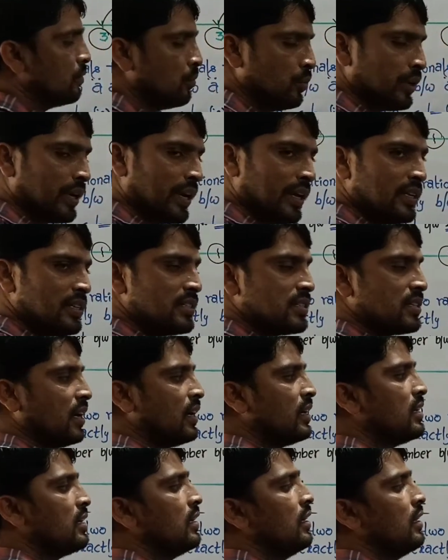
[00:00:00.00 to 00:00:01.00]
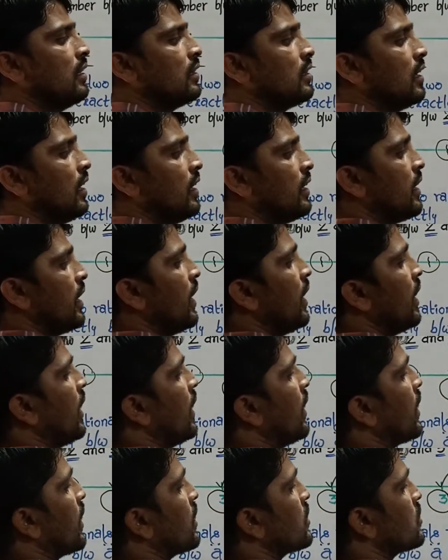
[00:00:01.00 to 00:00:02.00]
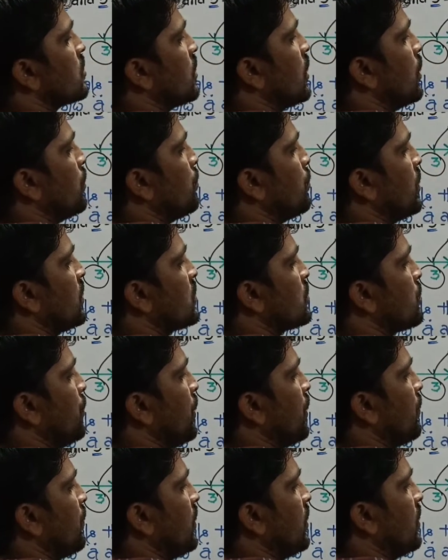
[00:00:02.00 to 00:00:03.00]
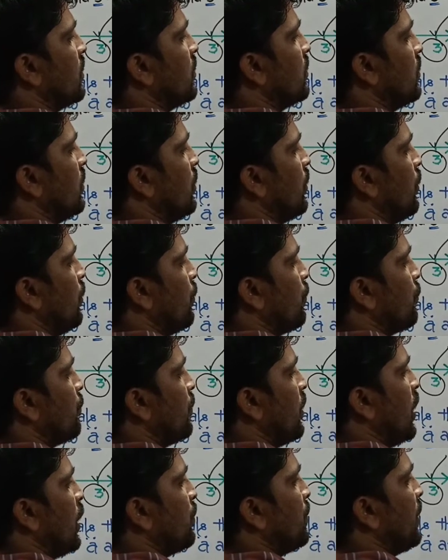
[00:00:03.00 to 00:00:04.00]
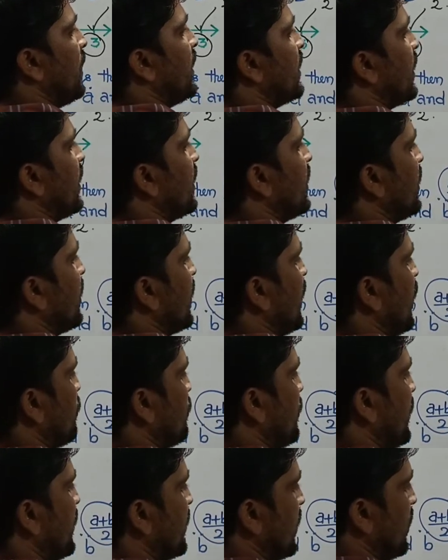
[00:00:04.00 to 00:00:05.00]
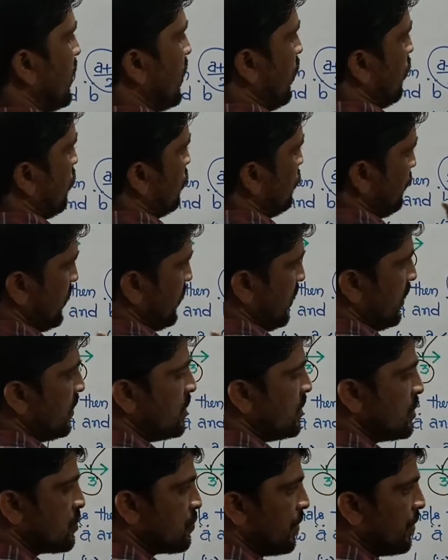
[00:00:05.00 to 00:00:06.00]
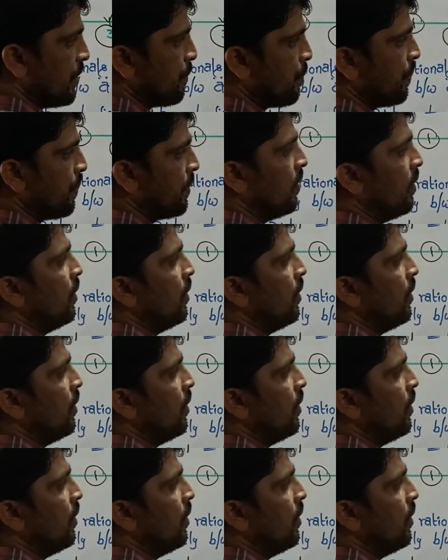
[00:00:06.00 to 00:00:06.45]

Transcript: We can insert 39 rational numbers between 5 by 10 and 9 by 10 now in this way.